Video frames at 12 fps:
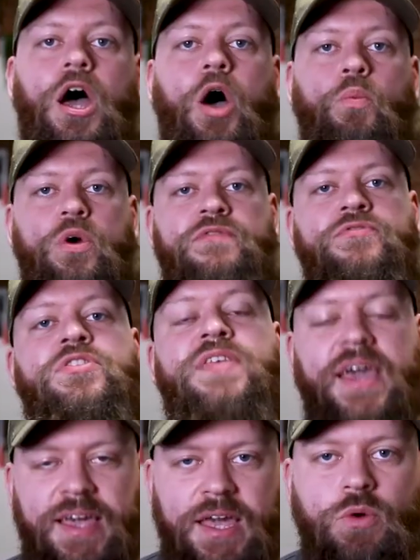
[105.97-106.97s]
And with
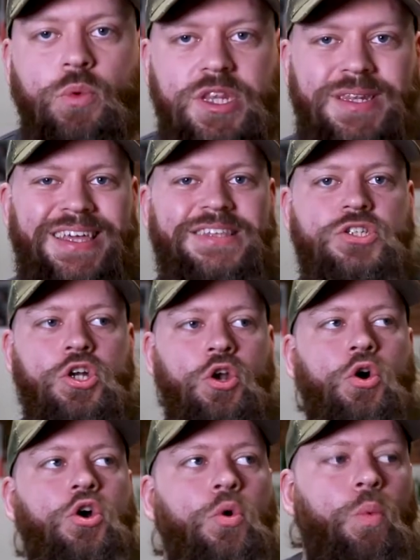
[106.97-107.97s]
digging, we need to
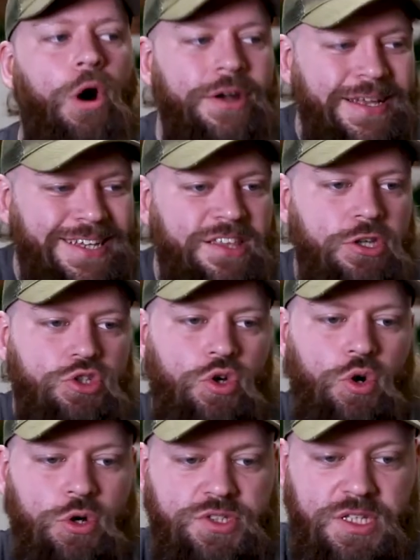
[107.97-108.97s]
look at what is it that's
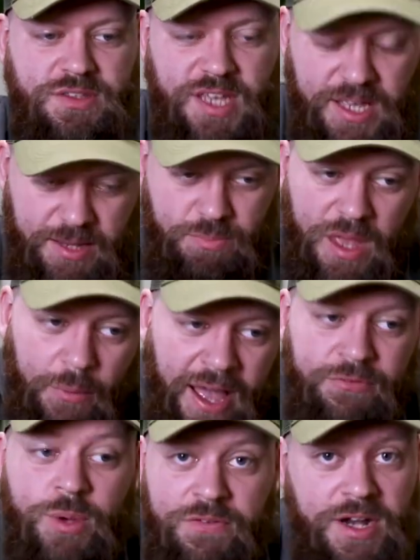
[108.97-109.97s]
causing digging. Now, we
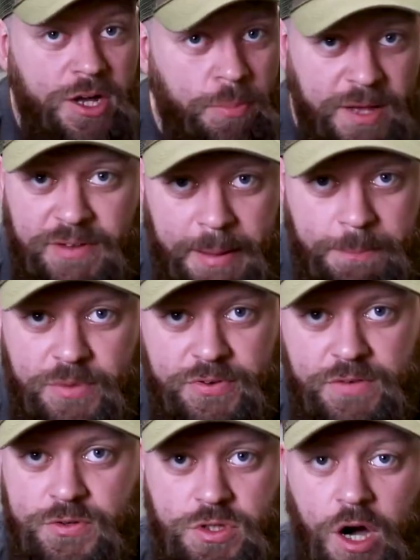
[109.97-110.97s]
have to have a little bit of
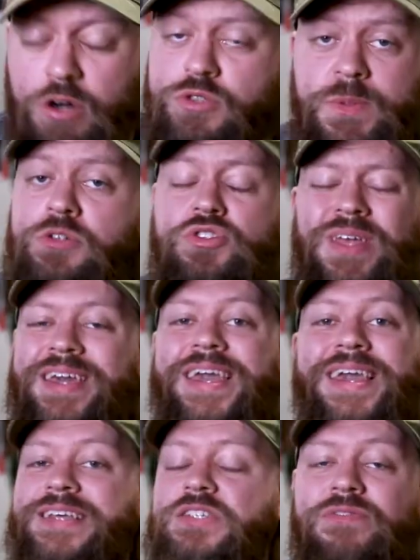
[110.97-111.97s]
empathy for dogs because
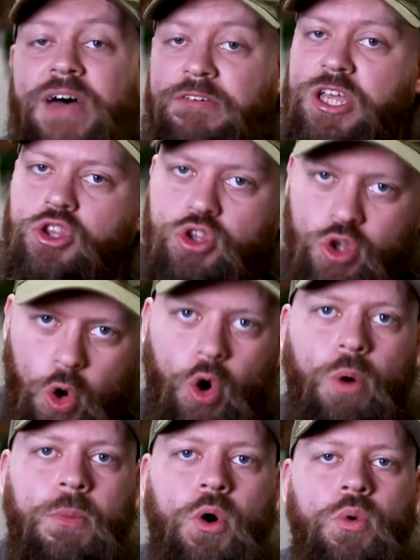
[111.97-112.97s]
digging is a very
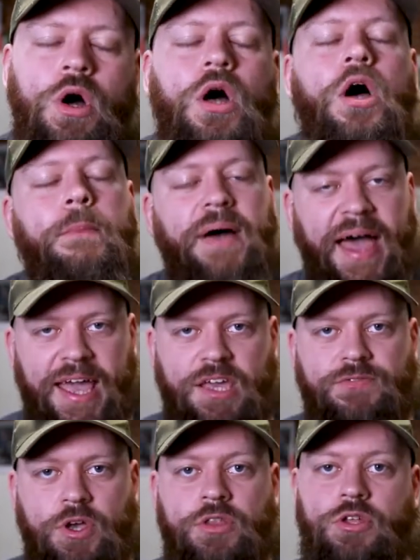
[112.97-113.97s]
normal
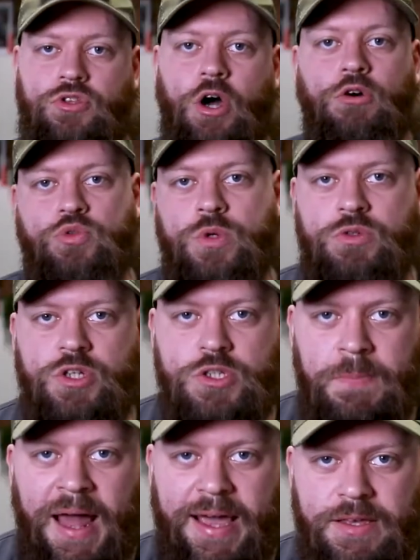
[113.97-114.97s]
behaviour that dogs will
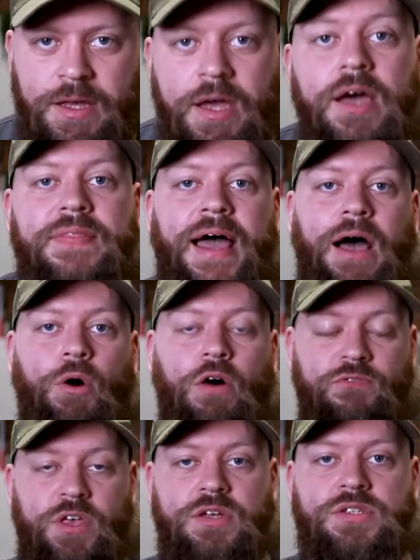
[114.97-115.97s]
display. Now,
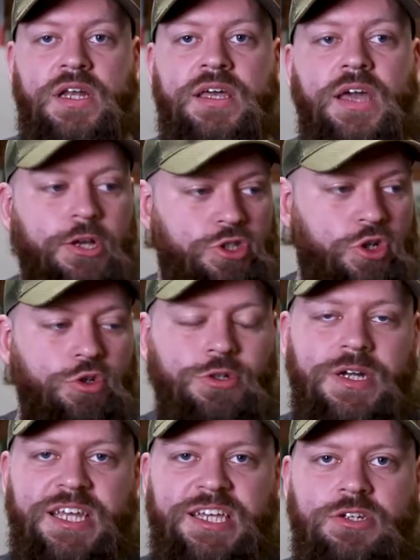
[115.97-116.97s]
obviously, as a
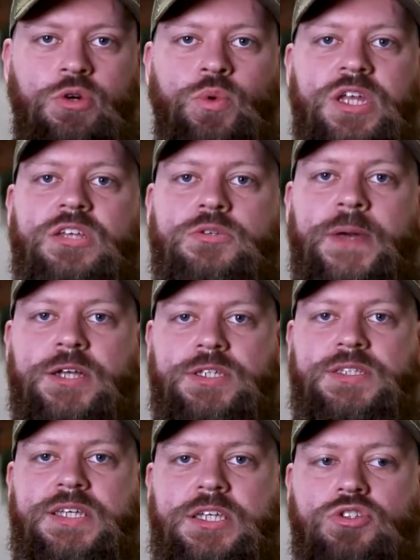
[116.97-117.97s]
good leader, we need to be able
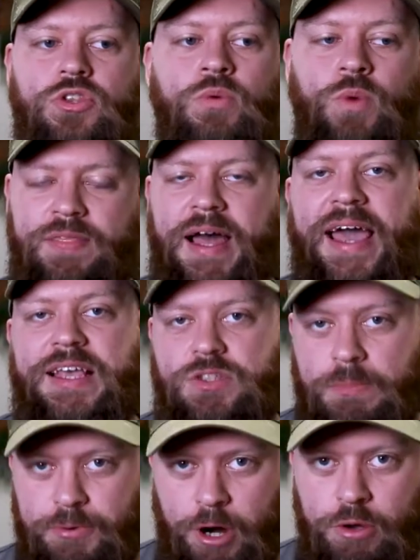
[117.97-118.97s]
to teach them when that
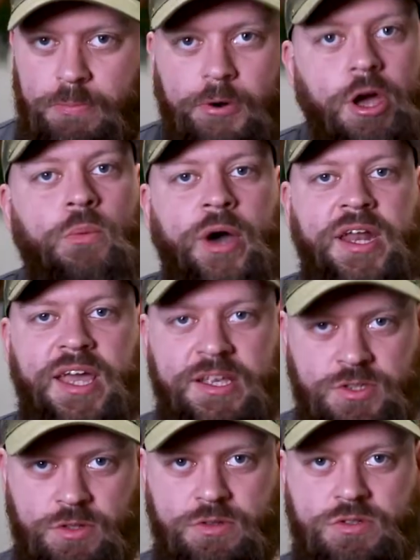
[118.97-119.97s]
is appropriate and when it
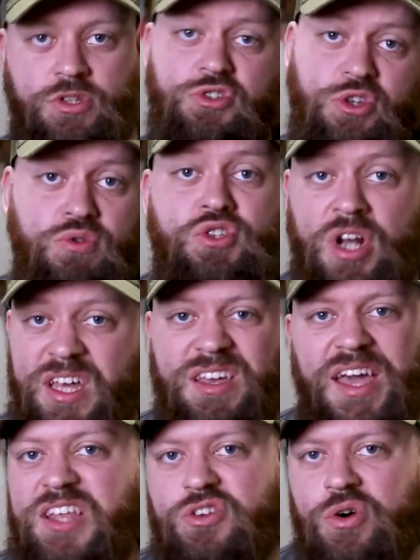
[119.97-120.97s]
isn't. And
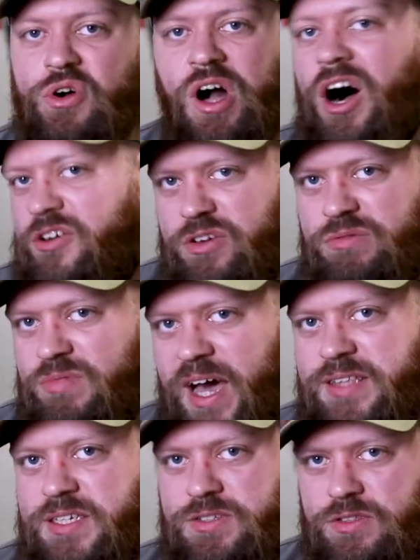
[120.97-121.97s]
usually in your garden,
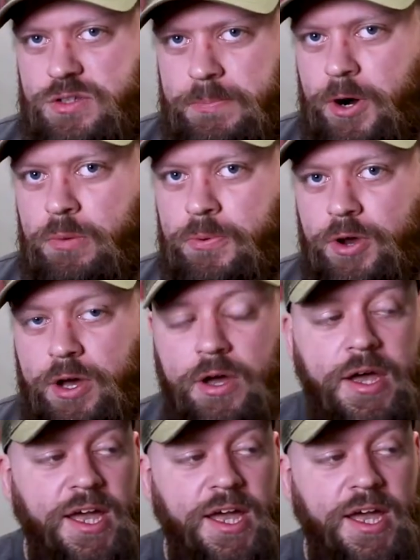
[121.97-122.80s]
that isn't appropriate.